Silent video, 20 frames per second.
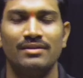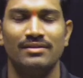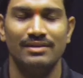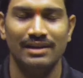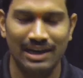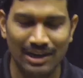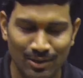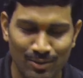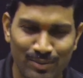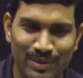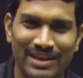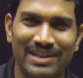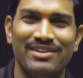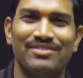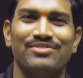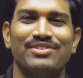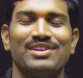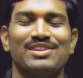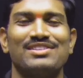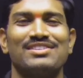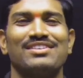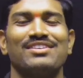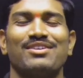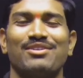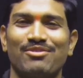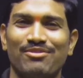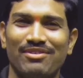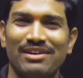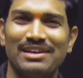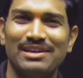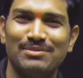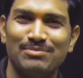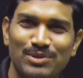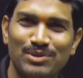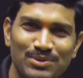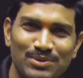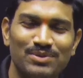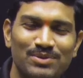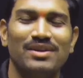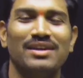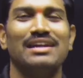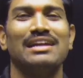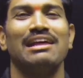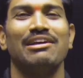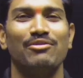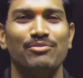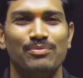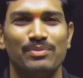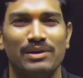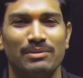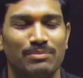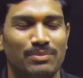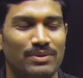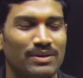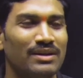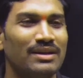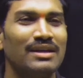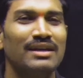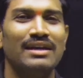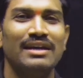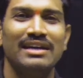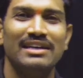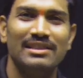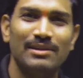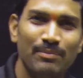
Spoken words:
Hello my dear friends, welcome to Live Prep. In the